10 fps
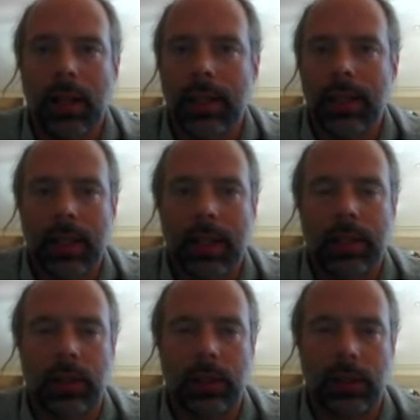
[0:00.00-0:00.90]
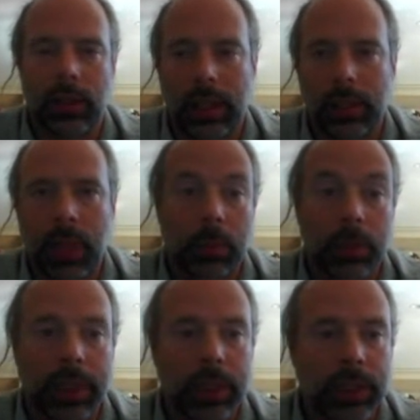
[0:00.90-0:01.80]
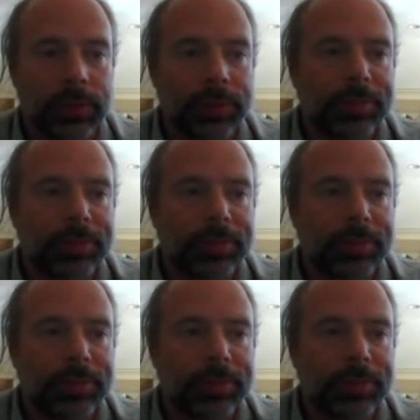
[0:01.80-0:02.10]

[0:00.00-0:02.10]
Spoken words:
successful operation.